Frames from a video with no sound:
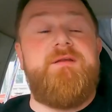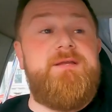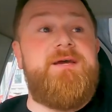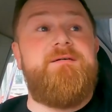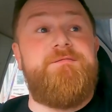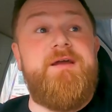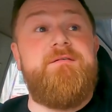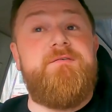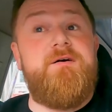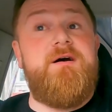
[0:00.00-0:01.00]
Yeah,
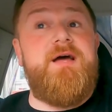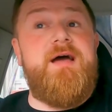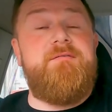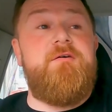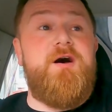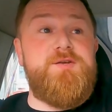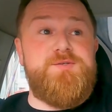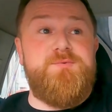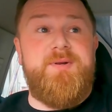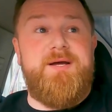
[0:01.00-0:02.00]
favourite ever it.
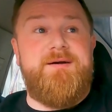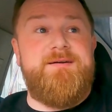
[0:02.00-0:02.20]
Arsenal player.